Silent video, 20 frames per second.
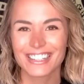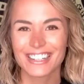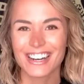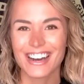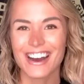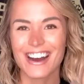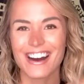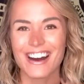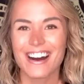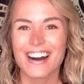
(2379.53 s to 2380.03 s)

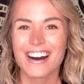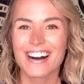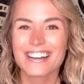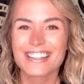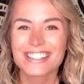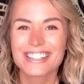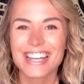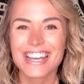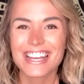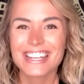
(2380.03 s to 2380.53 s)

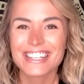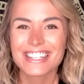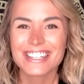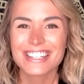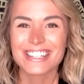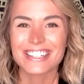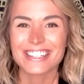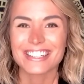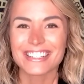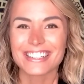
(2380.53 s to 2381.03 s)
Aw,
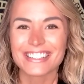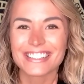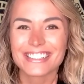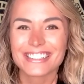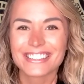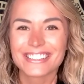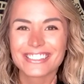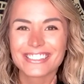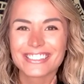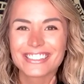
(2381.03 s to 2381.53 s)
thank
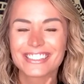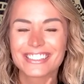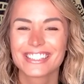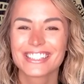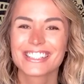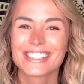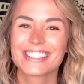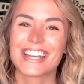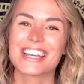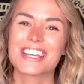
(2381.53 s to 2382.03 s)
you.
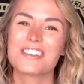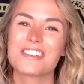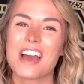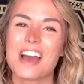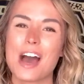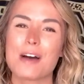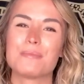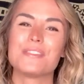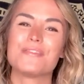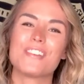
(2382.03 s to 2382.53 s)
Thank you,
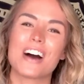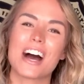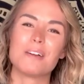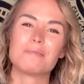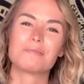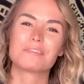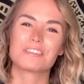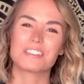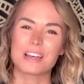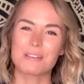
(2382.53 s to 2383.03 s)
Happy
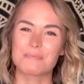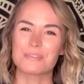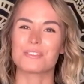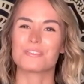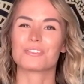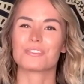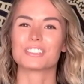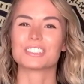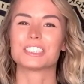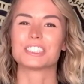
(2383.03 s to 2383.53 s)
Vibes, for that
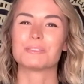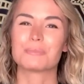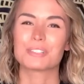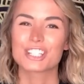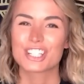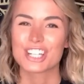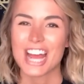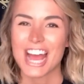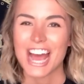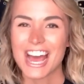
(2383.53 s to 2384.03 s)
beautiful super
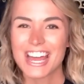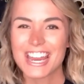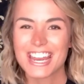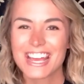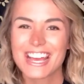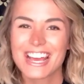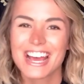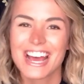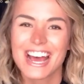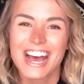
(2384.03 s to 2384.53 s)
chat.
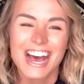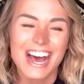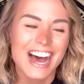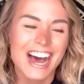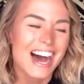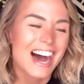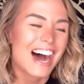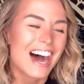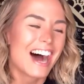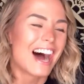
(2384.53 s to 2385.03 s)

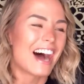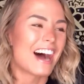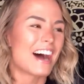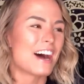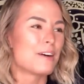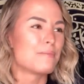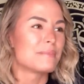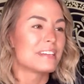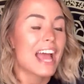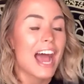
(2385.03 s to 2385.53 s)

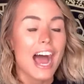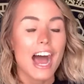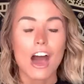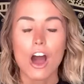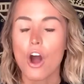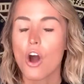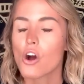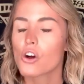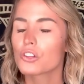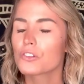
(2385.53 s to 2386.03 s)
Yeah,
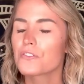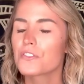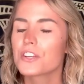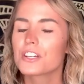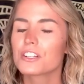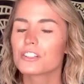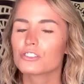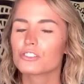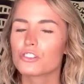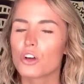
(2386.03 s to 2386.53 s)
all of
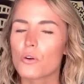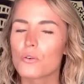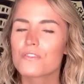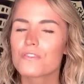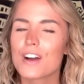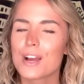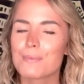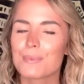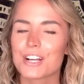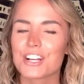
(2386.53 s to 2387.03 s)
the lower
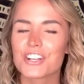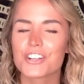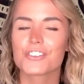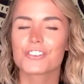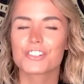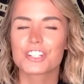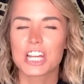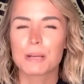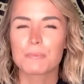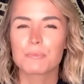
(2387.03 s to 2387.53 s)

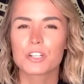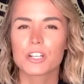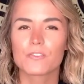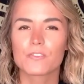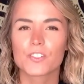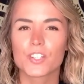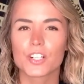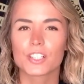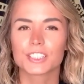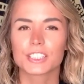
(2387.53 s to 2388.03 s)
vibrational
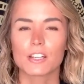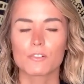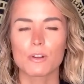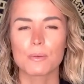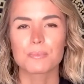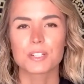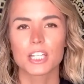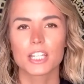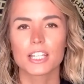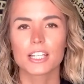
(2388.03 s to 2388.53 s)
shapeshifters and
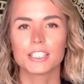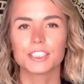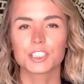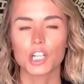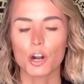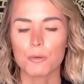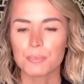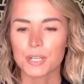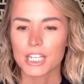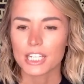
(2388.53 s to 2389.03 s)
reptilians
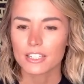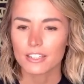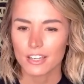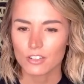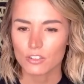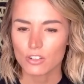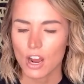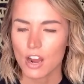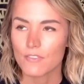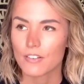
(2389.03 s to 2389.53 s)
are being
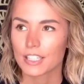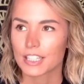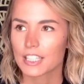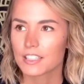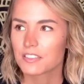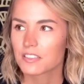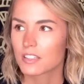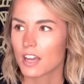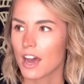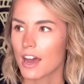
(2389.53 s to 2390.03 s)
kicked off at
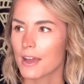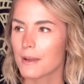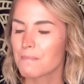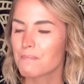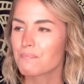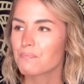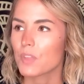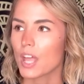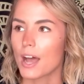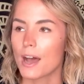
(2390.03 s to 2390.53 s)
this time.